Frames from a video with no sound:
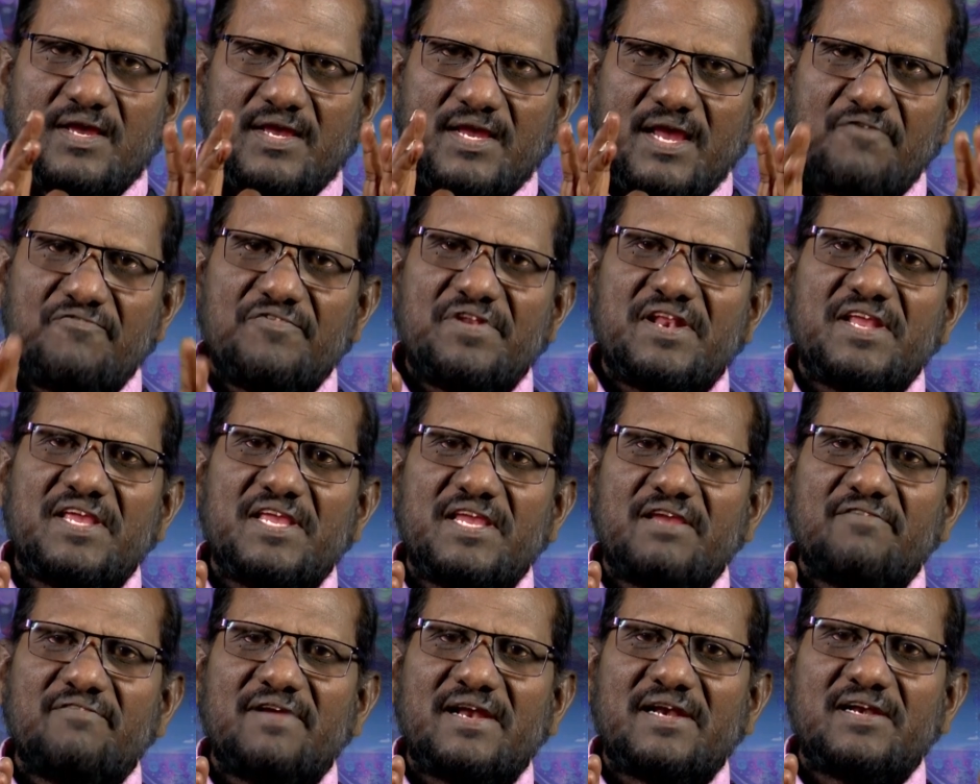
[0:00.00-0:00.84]

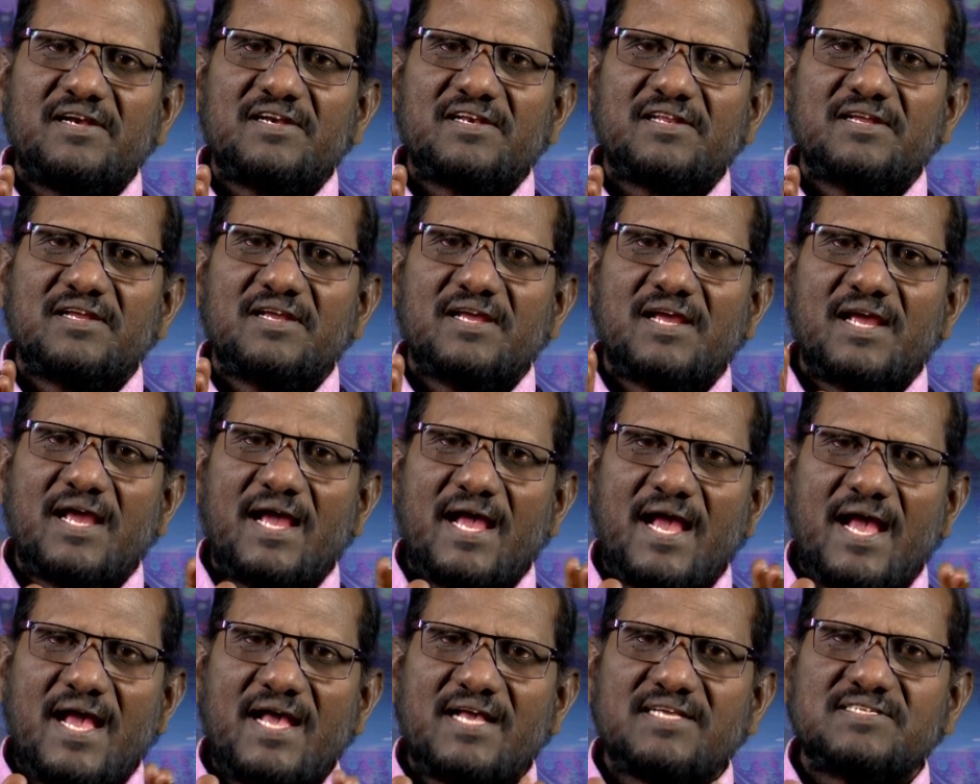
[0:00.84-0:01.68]
Every event
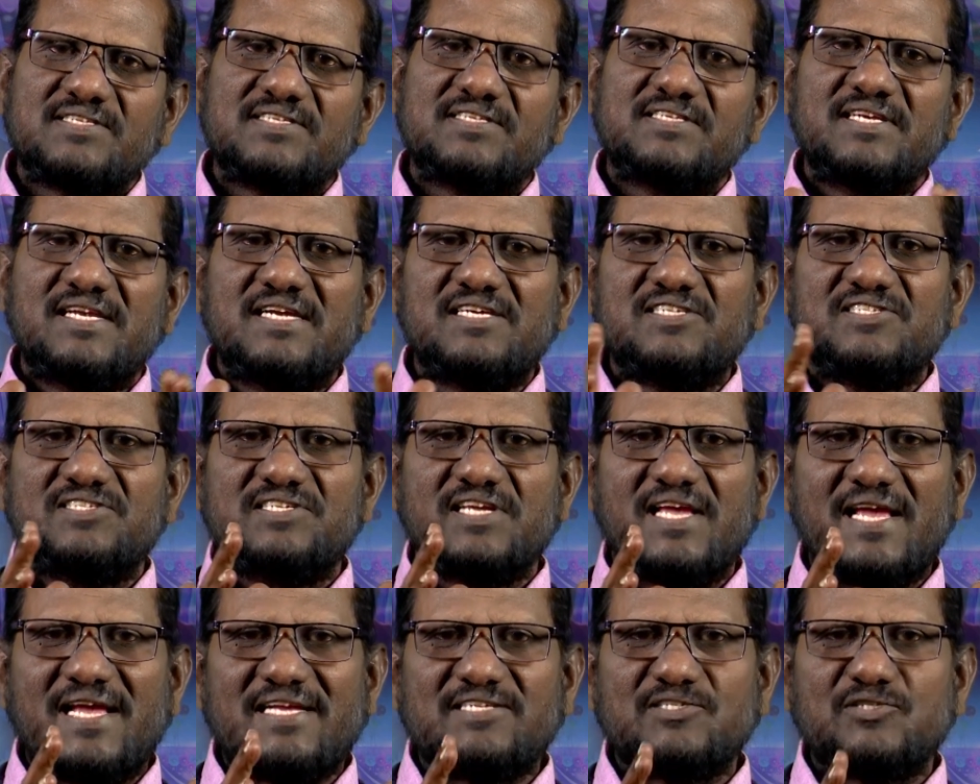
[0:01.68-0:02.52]
has its
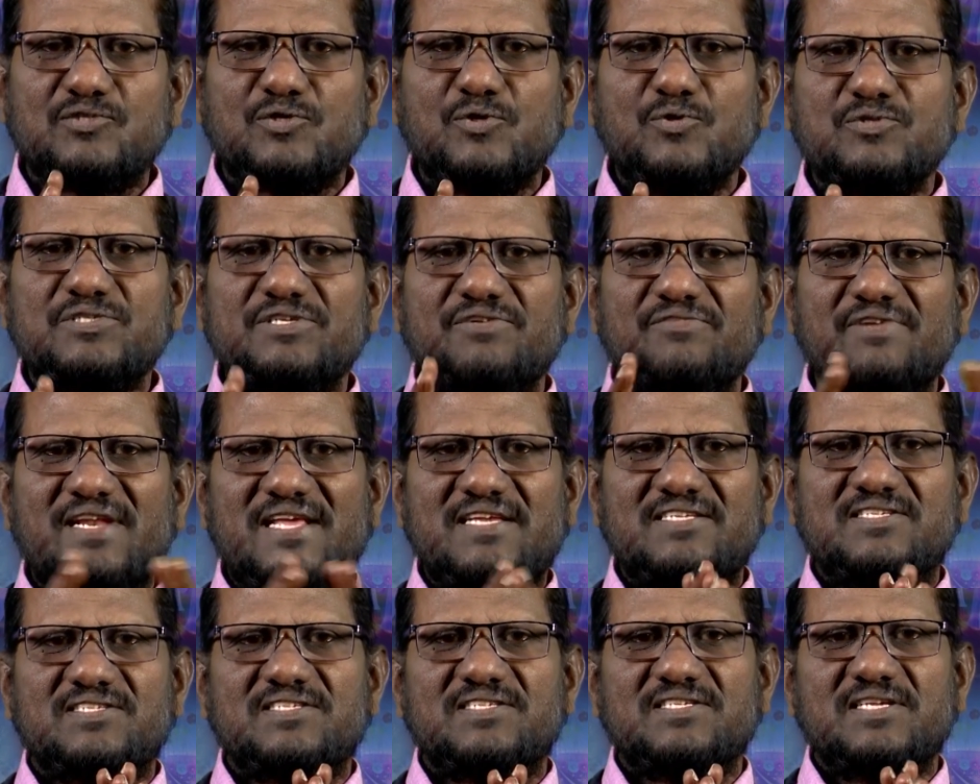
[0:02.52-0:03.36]

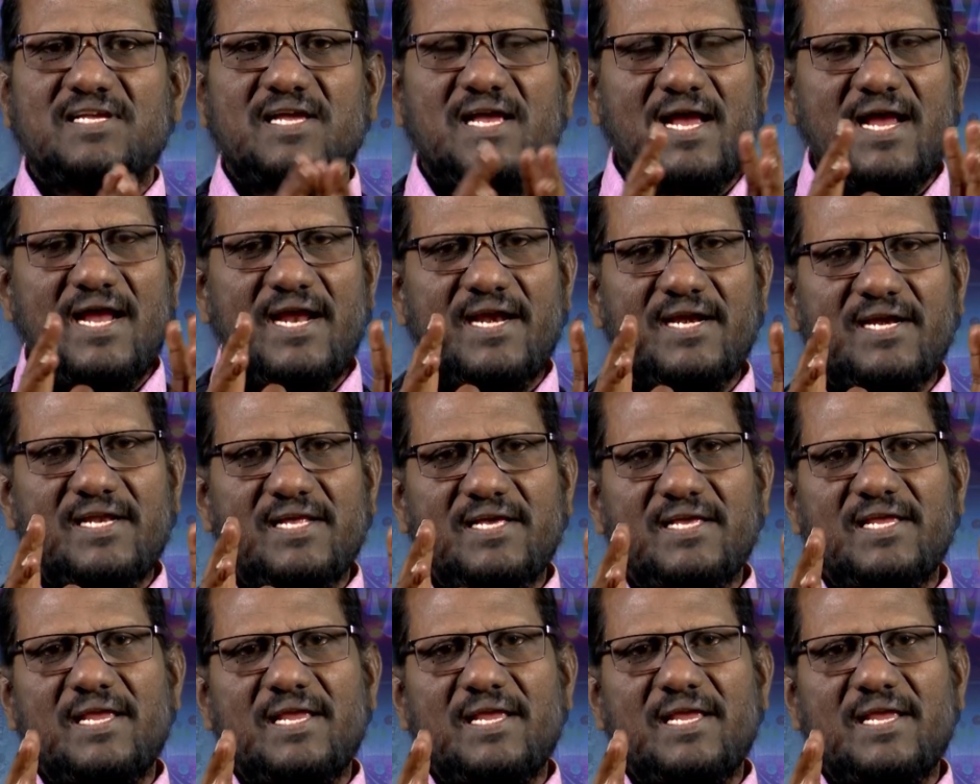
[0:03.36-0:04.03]
exclusiveness and